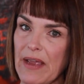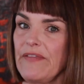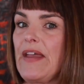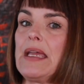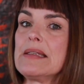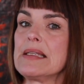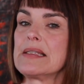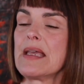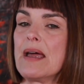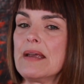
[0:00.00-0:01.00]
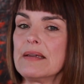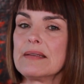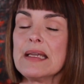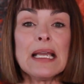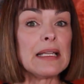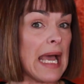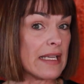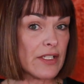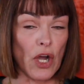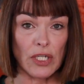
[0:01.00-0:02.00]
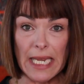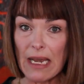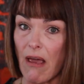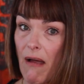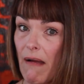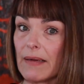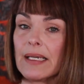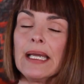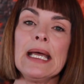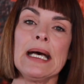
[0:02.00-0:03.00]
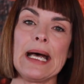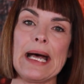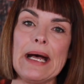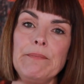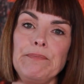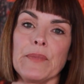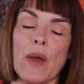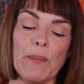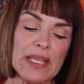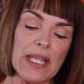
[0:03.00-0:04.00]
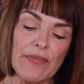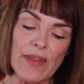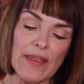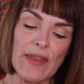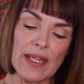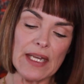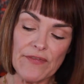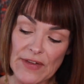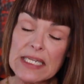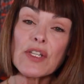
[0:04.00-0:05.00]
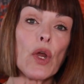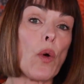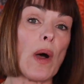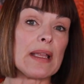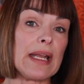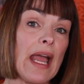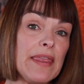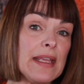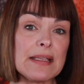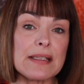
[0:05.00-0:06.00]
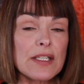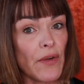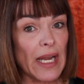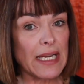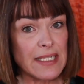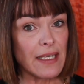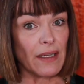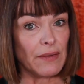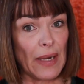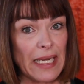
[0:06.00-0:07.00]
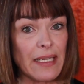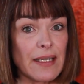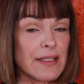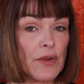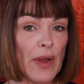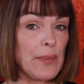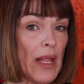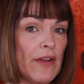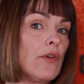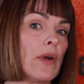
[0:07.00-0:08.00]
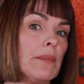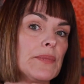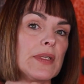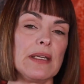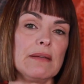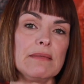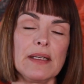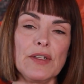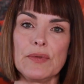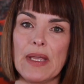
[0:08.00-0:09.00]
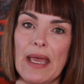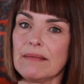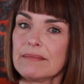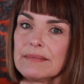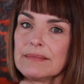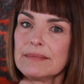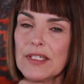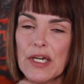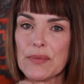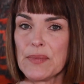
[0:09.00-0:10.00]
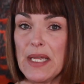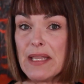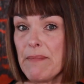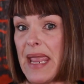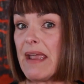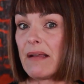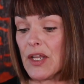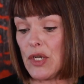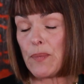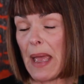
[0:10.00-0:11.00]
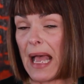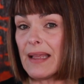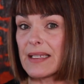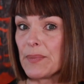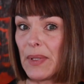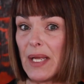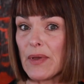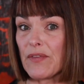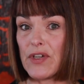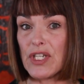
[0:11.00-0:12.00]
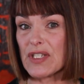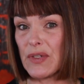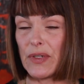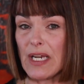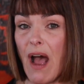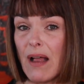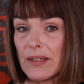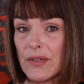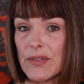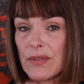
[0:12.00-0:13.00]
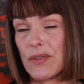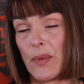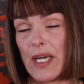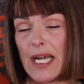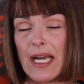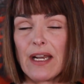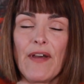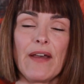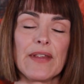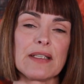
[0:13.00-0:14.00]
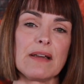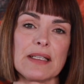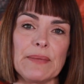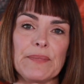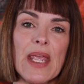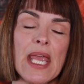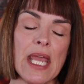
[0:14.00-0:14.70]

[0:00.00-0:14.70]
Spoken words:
on my face. It's got to last all day long. But then if it is good quality, I think this is a great idea, right? It's a great platform that you get, you know, in the mail, a new palette to play with for just $30, $29.95. That's awesome.